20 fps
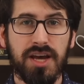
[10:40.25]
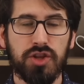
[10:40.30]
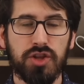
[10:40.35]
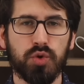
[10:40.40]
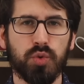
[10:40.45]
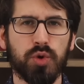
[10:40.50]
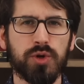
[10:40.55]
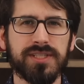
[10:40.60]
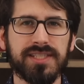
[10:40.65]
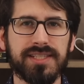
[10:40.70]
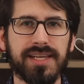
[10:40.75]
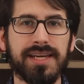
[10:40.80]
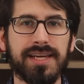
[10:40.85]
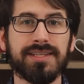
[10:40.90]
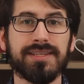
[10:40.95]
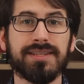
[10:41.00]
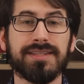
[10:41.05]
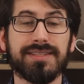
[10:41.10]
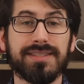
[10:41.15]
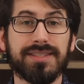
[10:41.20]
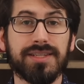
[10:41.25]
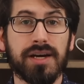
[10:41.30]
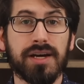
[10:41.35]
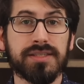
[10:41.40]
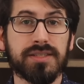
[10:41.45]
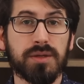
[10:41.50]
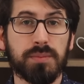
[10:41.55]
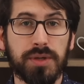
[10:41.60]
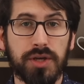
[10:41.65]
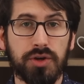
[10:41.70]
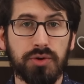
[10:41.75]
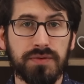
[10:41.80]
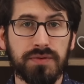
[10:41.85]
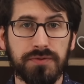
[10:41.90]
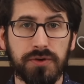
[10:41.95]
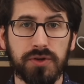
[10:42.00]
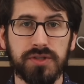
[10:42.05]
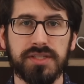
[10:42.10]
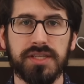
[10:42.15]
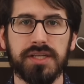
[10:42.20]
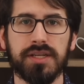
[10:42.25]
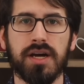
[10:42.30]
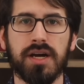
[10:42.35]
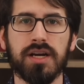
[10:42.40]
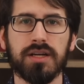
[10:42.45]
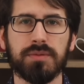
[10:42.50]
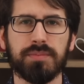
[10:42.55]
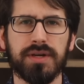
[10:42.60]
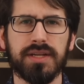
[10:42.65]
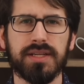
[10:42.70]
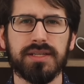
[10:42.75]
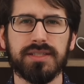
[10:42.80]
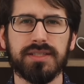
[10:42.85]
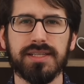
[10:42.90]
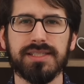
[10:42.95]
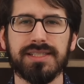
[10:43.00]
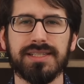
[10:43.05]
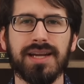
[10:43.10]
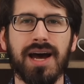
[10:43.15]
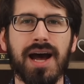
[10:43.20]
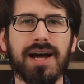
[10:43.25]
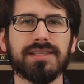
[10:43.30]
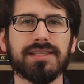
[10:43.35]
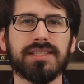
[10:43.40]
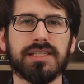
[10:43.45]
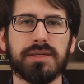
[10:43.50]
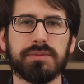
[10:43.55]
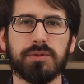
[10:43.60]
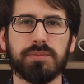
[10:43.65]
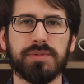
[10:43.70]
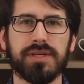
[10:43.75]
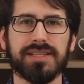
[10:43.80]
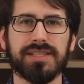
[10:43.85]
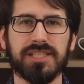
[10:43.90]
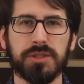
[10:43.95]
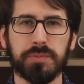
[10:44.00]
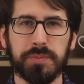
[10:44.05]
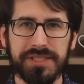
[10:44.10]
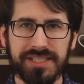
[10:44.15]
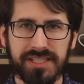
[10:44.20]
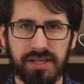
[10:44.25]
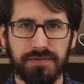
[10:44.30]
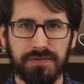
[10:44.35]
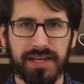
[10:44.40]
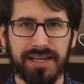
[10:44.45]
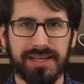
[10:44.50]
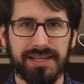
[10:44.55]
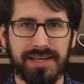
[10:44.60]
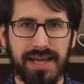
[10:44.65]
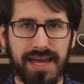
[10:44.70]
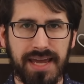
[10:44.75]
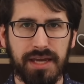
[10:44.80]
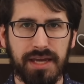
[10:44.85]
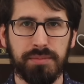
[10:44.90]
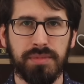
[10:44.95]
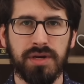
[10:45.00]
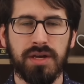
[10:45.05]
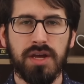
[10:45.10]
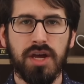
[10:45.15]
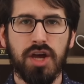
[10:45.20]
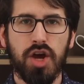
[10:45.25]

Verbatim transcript: The word Satan does appear in 1st Enoch, but it does not seem to be a specific name.